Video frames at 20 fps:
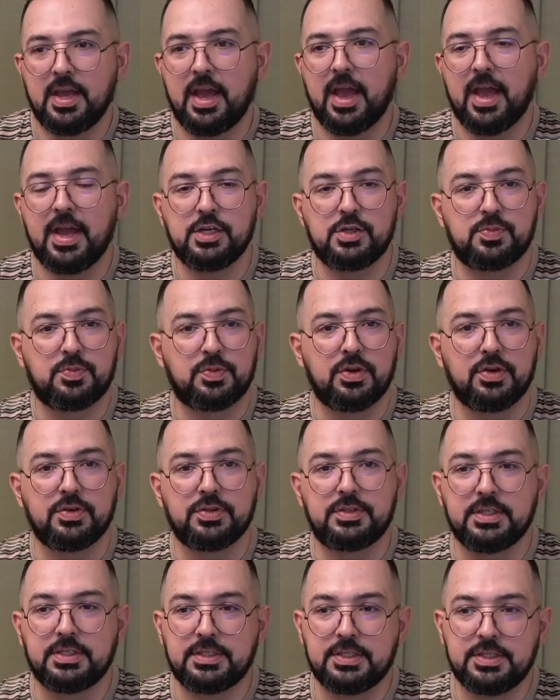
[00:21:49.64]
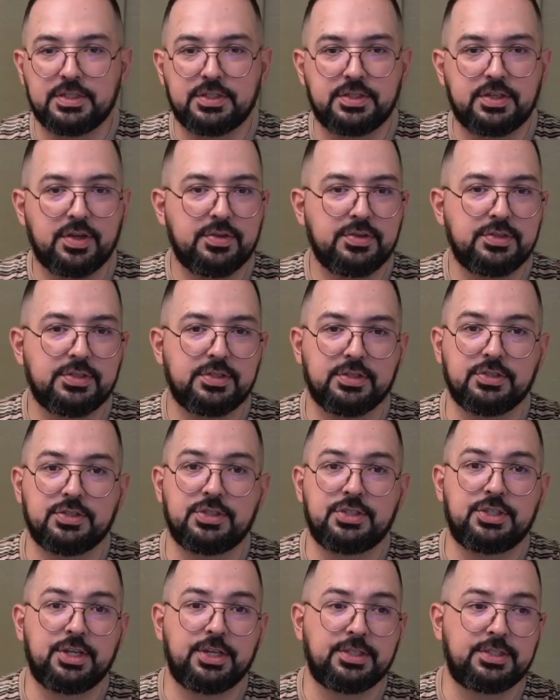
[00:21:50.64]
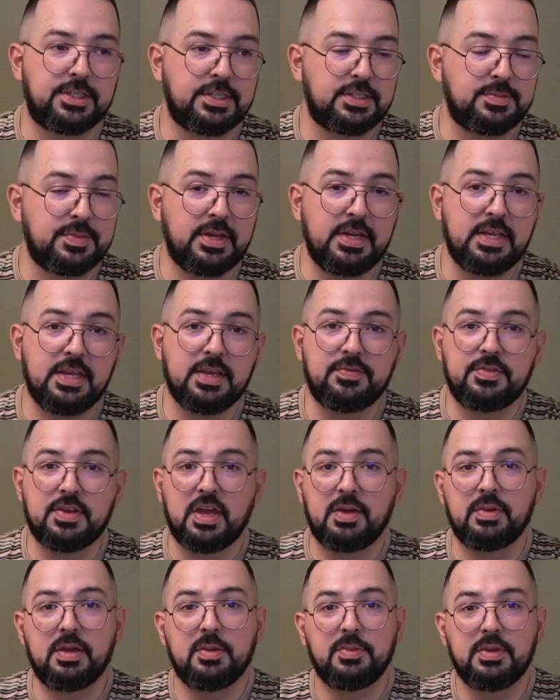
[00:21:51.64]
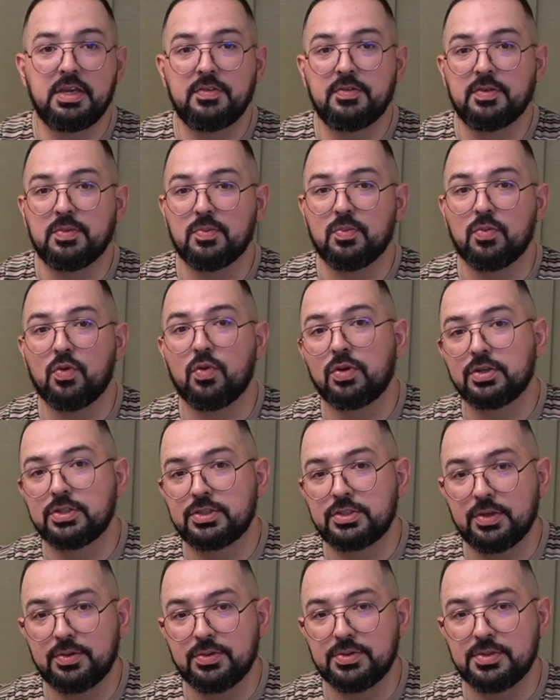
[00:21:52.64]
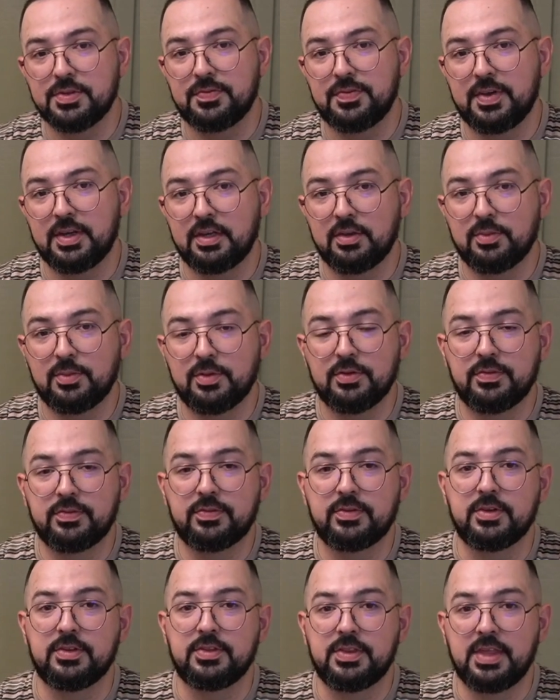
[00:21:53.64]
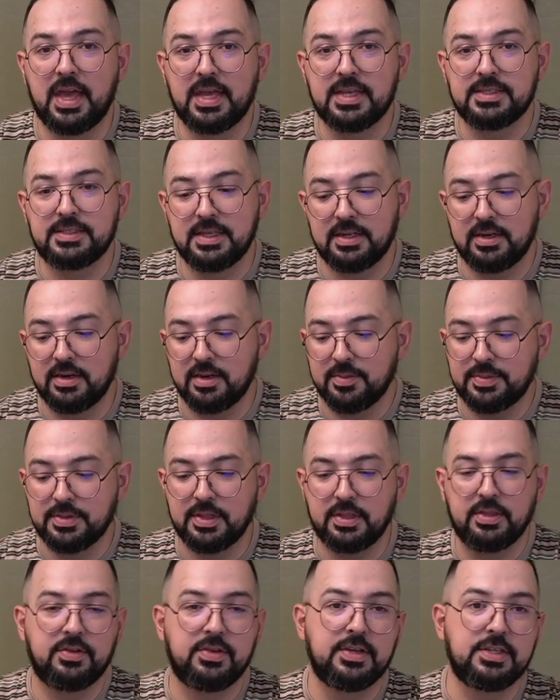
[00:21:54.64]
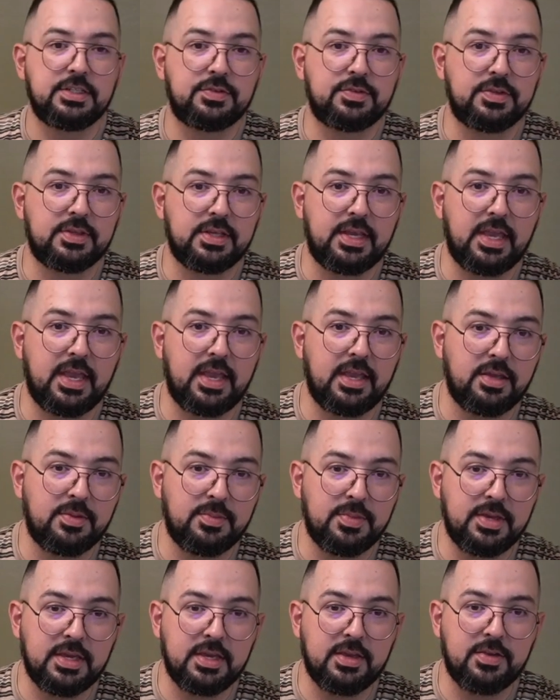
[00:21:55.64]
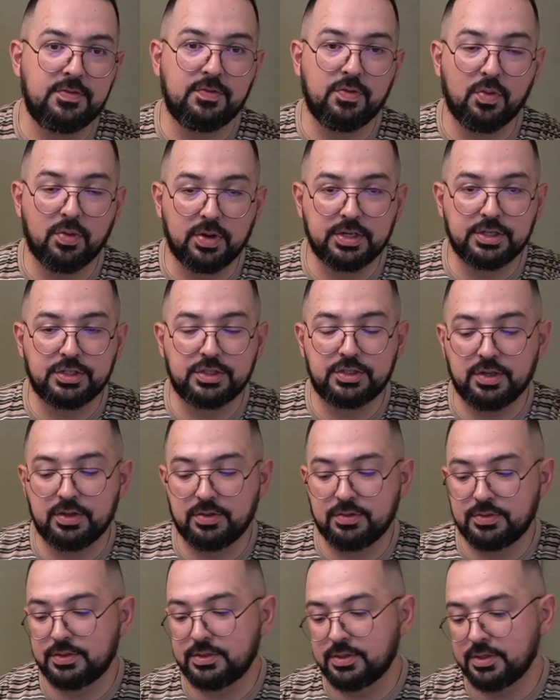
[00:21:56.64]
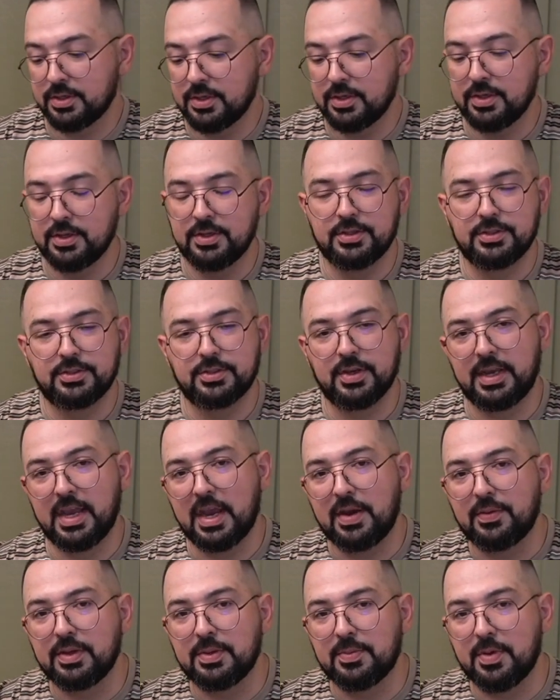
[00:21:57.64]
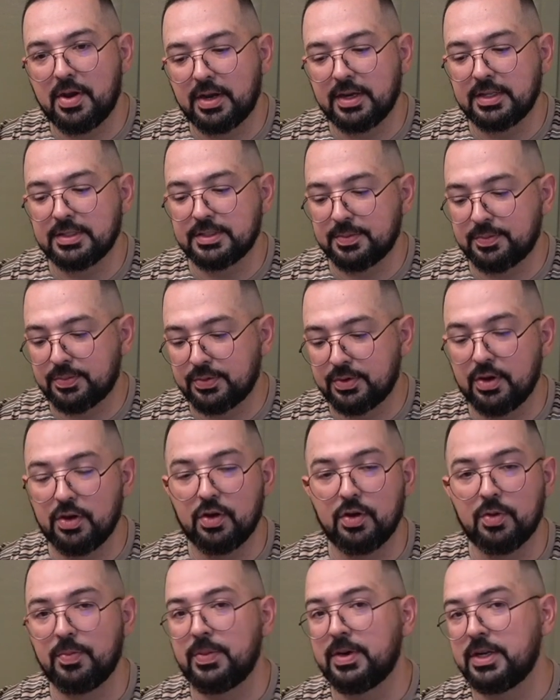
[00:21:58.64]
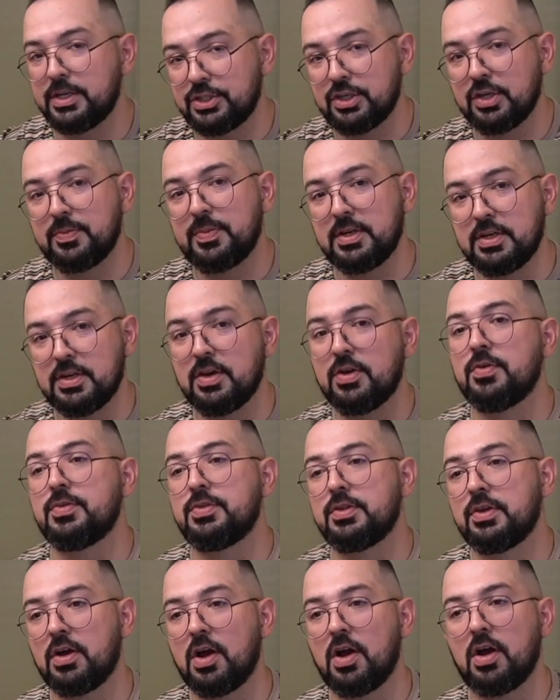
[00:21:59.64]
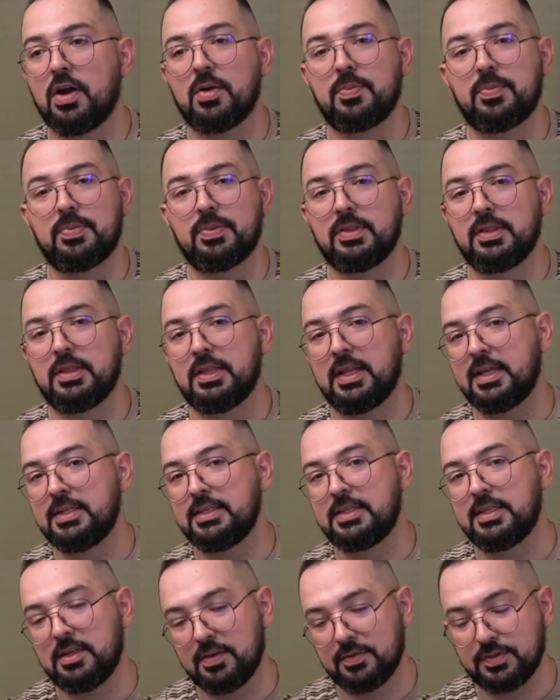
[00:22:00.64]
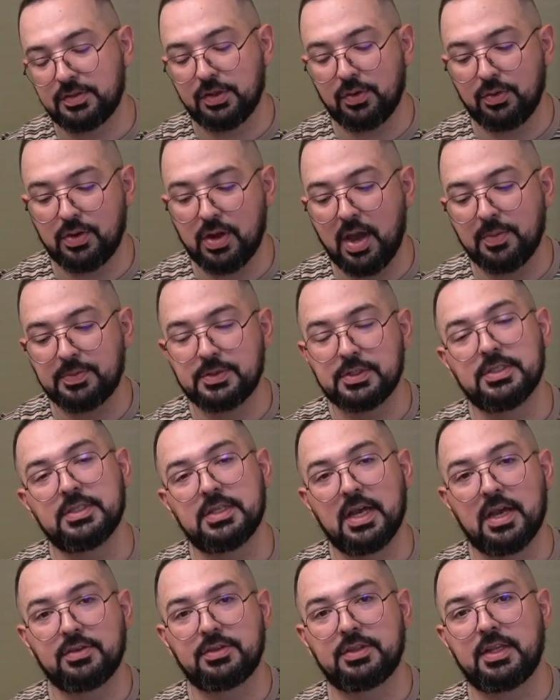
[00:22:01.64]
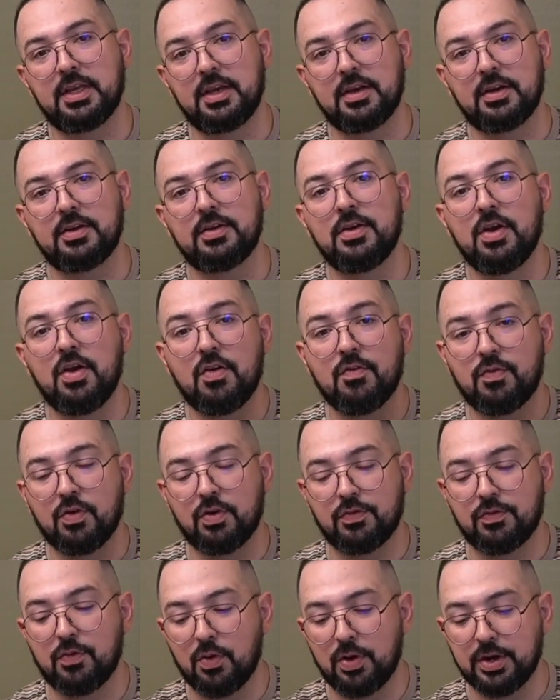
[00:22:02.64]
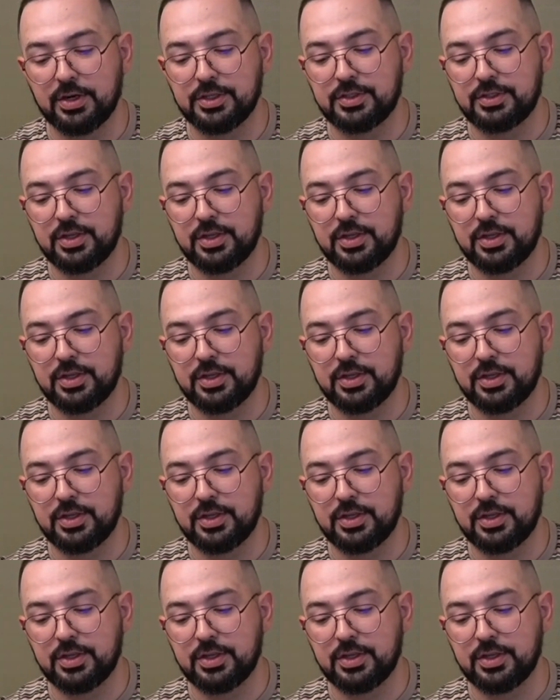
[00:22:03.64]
Edge Pro 6-inch stones, there's just as many, if not maybe even more stones available for that setup than there is for the KME 4-inch stones. So I can't really mark it as a pro, but it should be known there are plenty of stone options out there for 4-inch